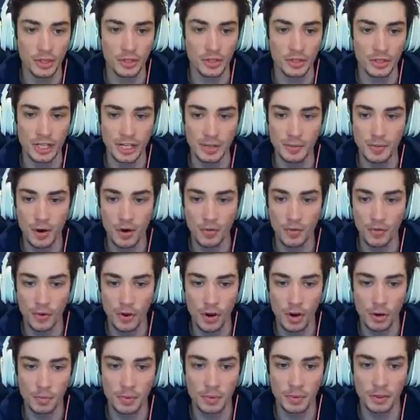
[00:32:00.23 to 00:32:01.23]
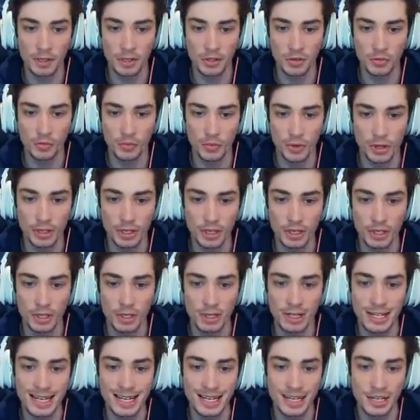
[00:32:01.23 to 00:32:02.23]
of this team overall, but is really
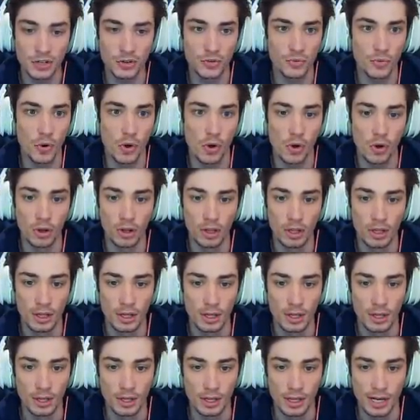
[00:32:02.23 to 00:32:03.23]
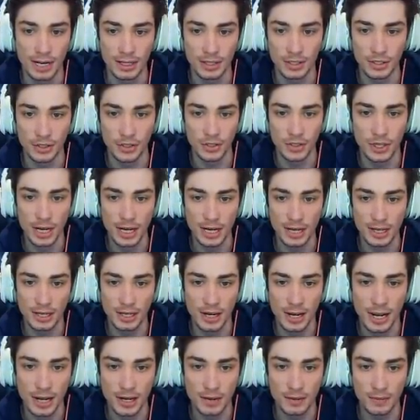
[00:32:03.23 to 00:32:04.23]
good in his role as it's
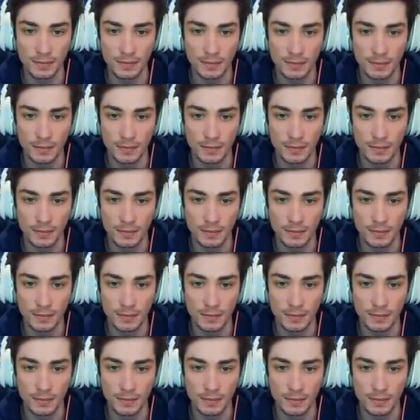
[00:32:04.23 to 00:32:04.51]
second and eight.